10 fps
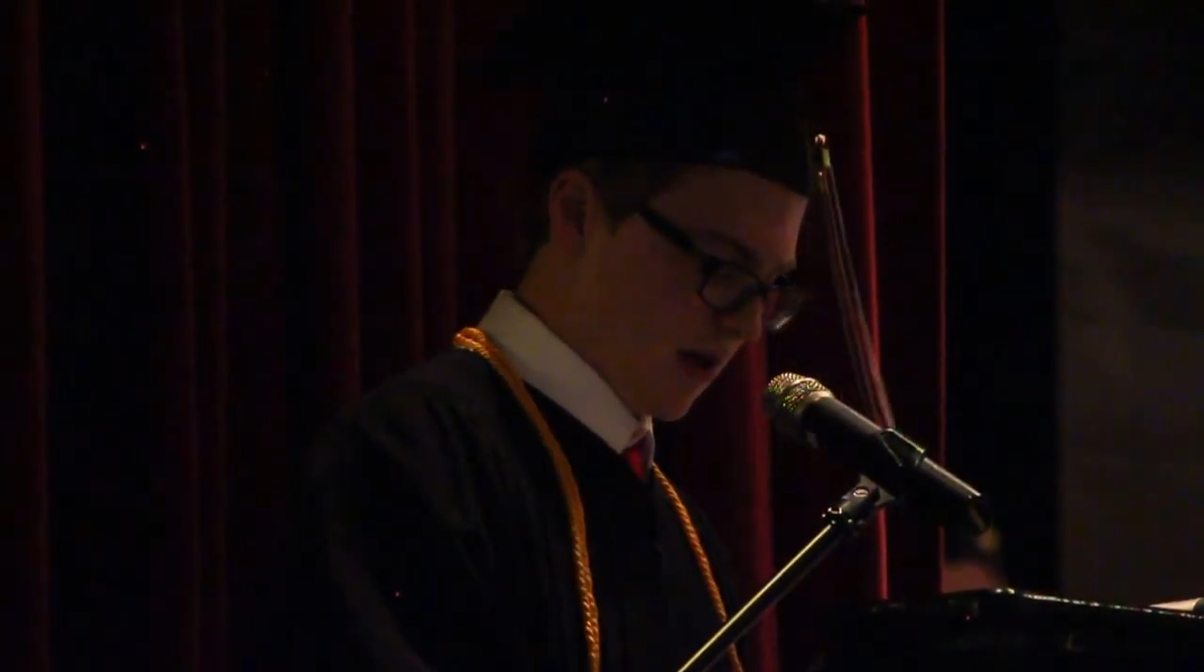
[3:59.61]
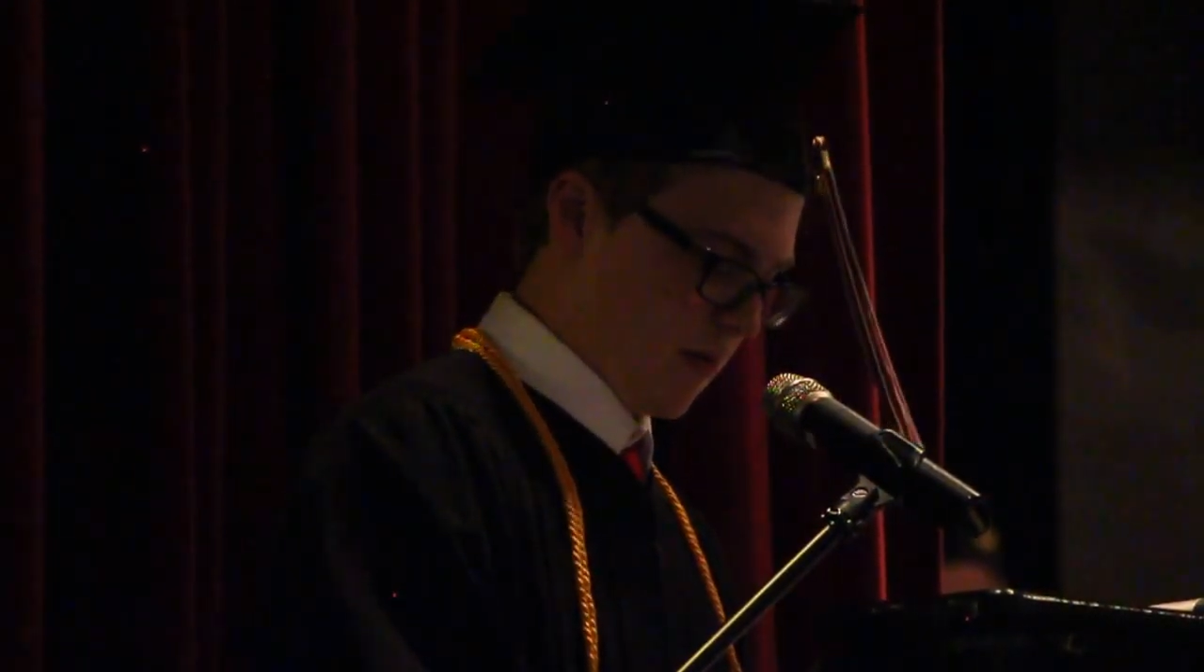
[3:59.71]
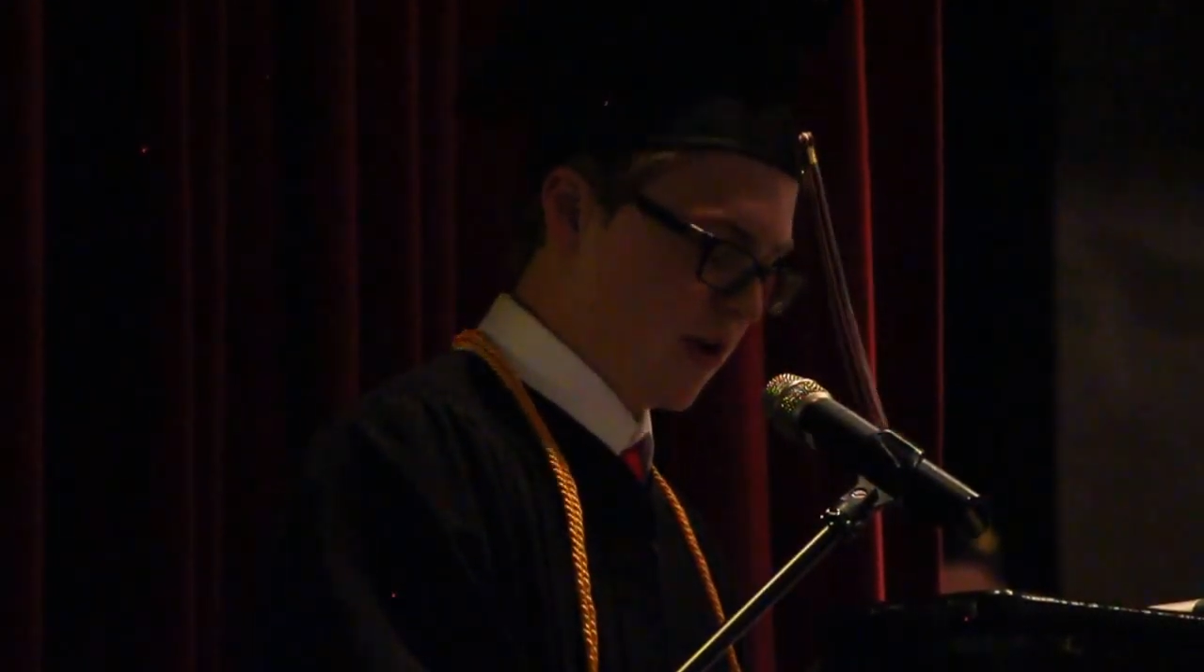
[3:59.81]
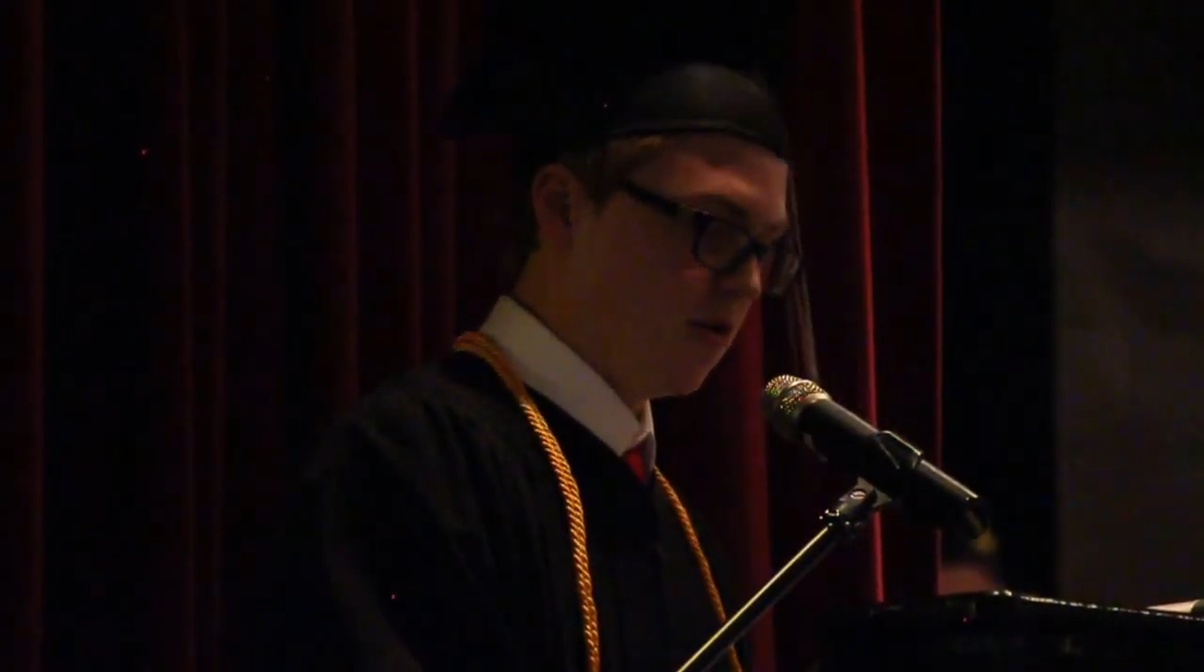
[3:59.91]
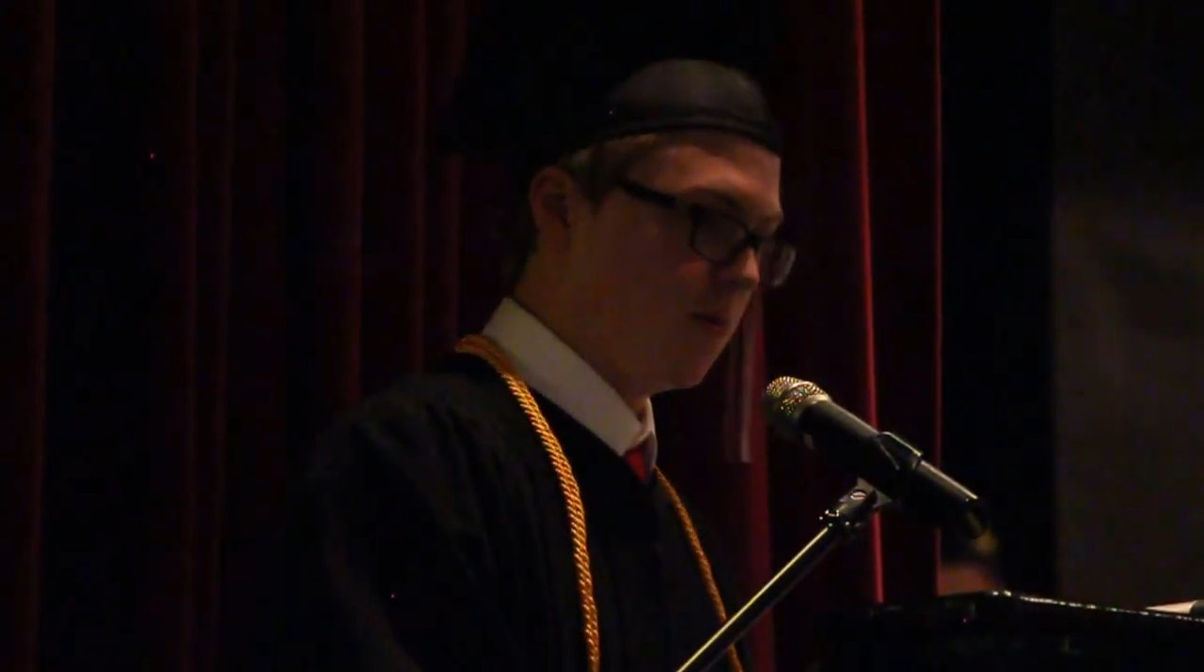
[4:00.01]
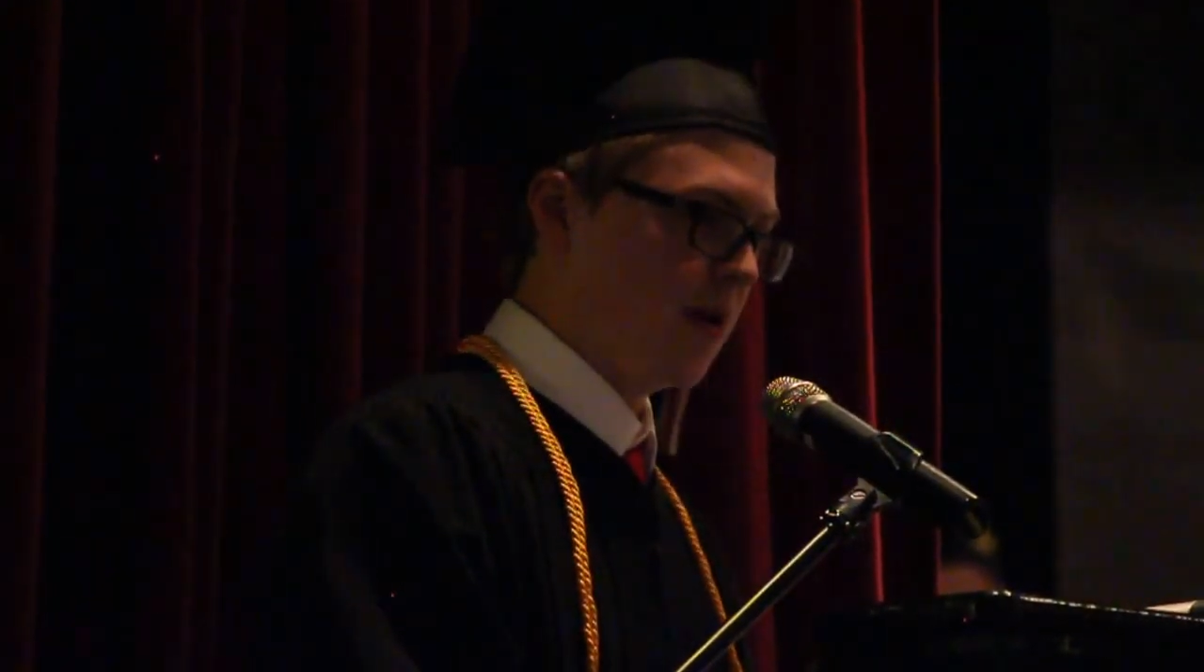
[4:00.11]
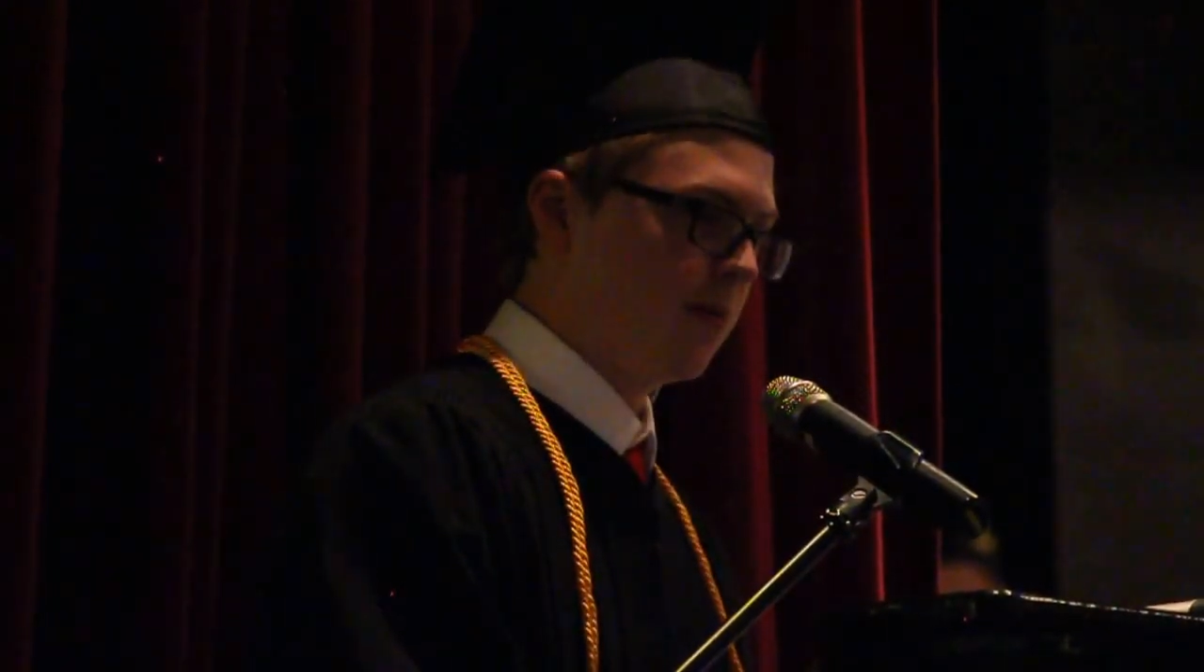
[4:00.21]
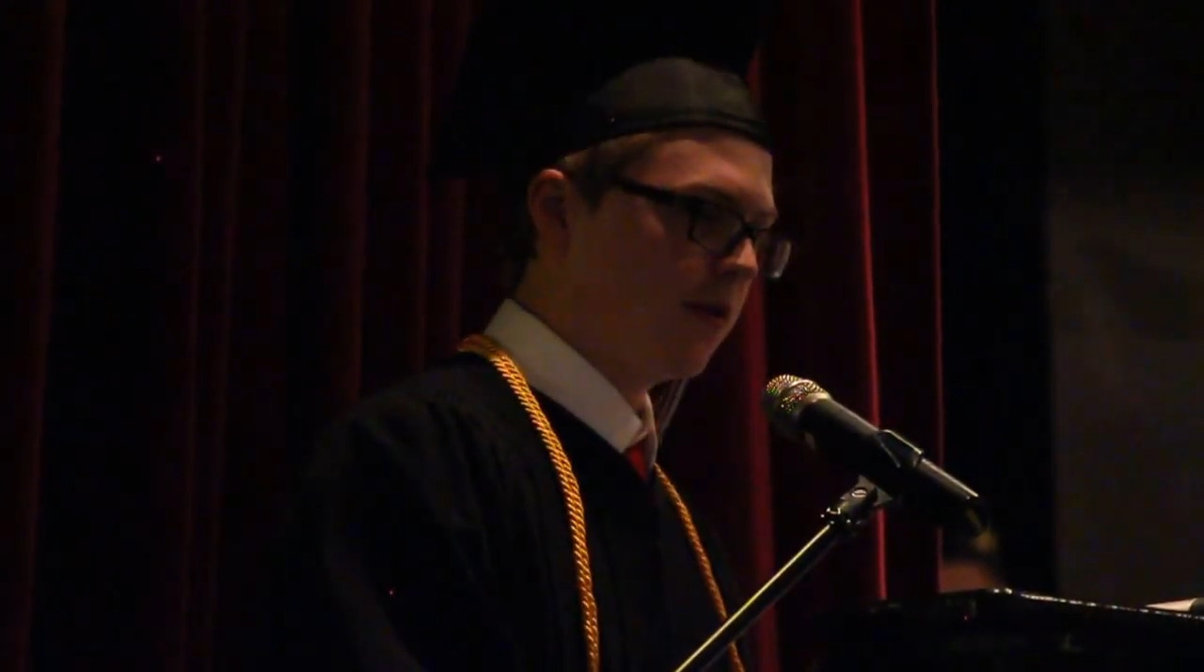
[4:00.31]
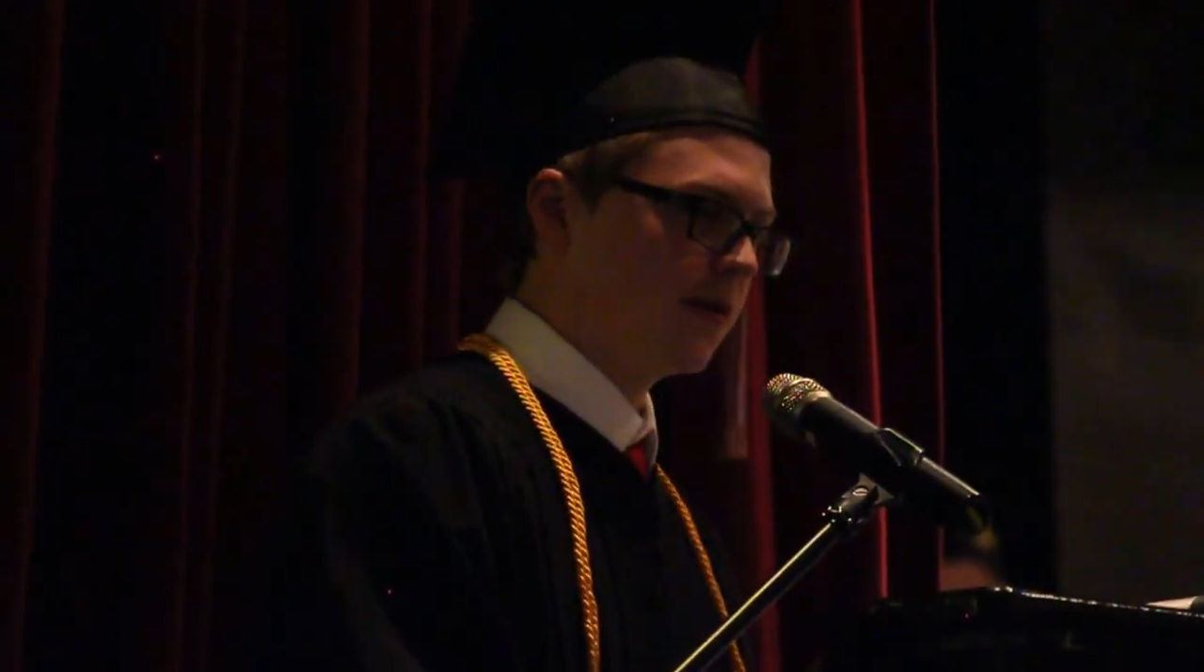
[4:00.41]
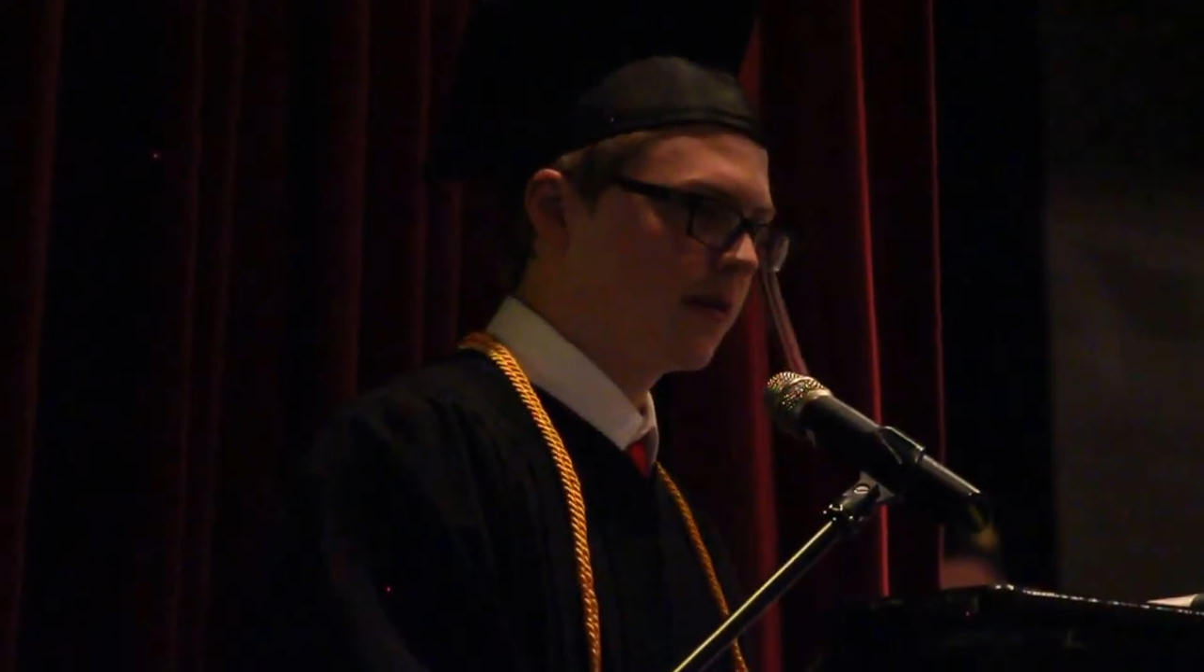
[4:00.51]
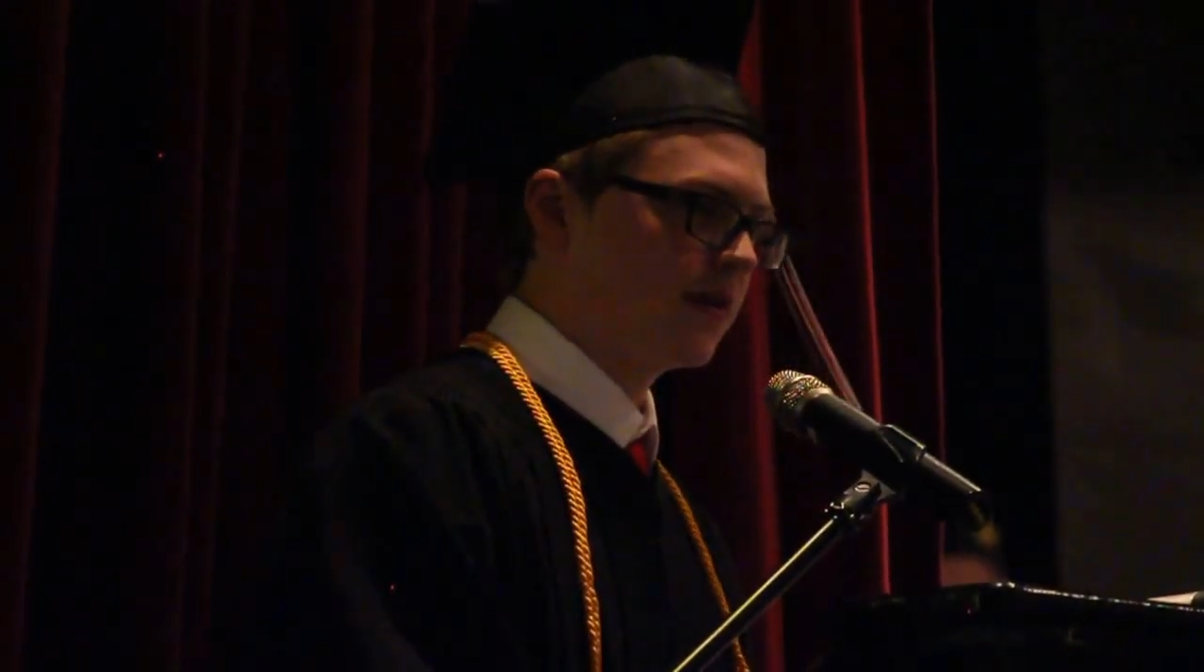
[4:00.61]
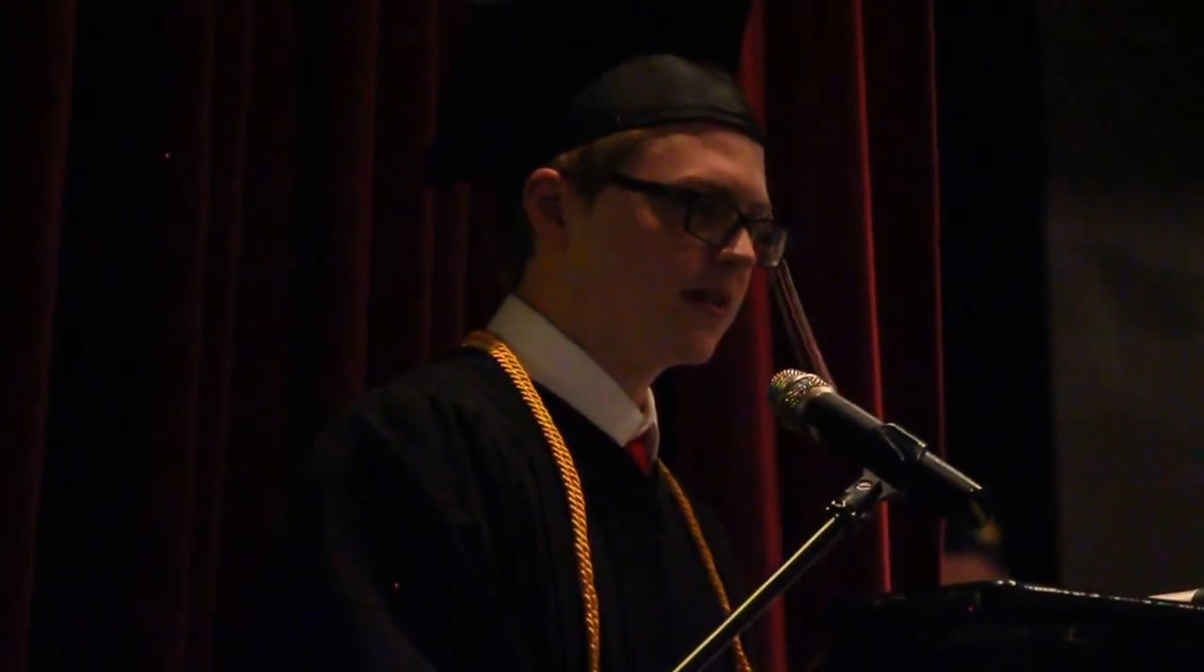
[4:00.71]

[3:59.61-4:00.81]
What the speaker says: Meet new people,